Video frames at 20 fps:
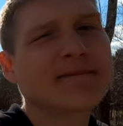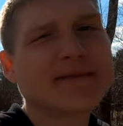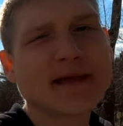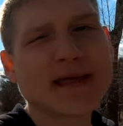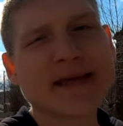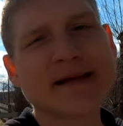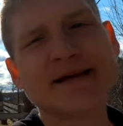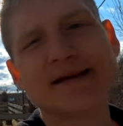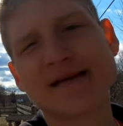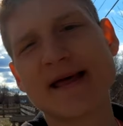
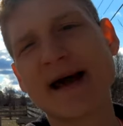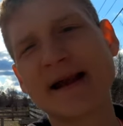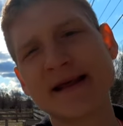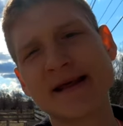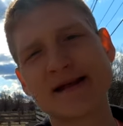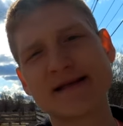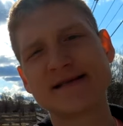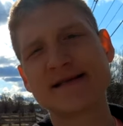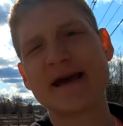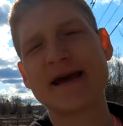that
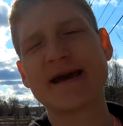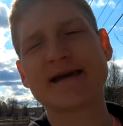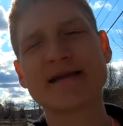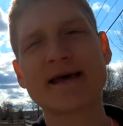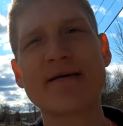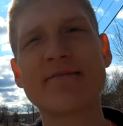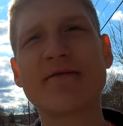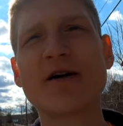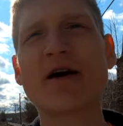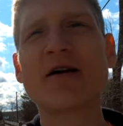didn't take
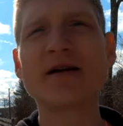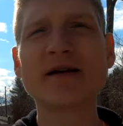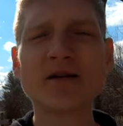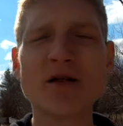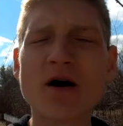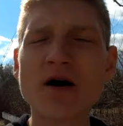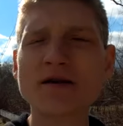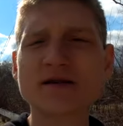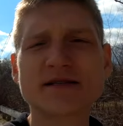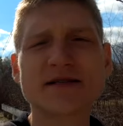them very
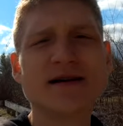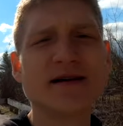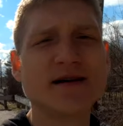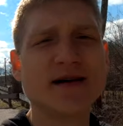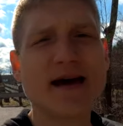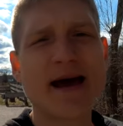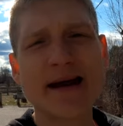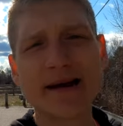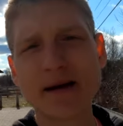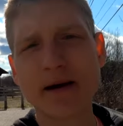long
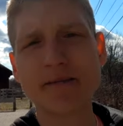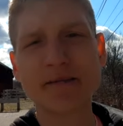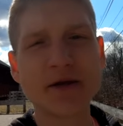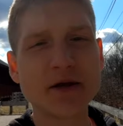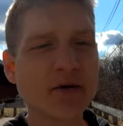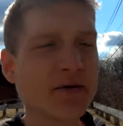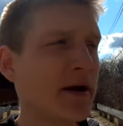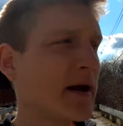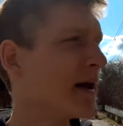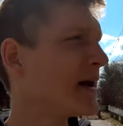to end up
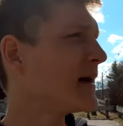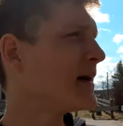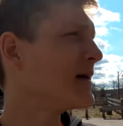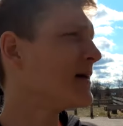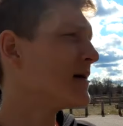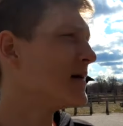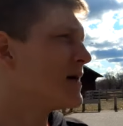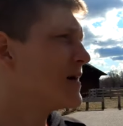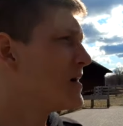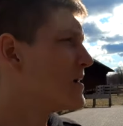doing,
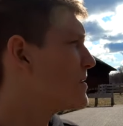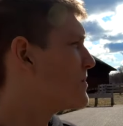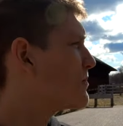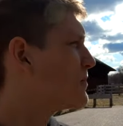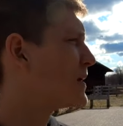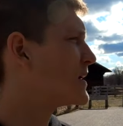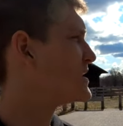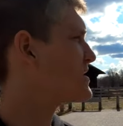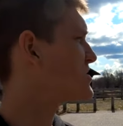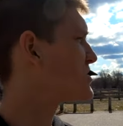
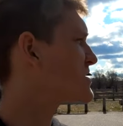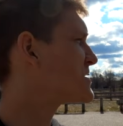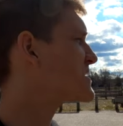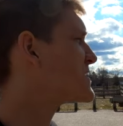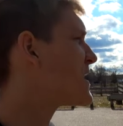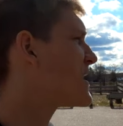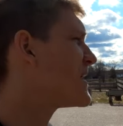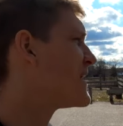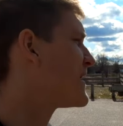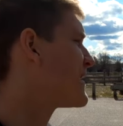but it's just
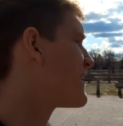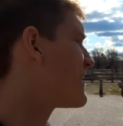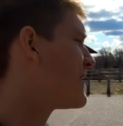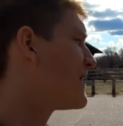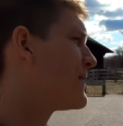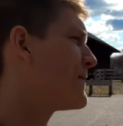like,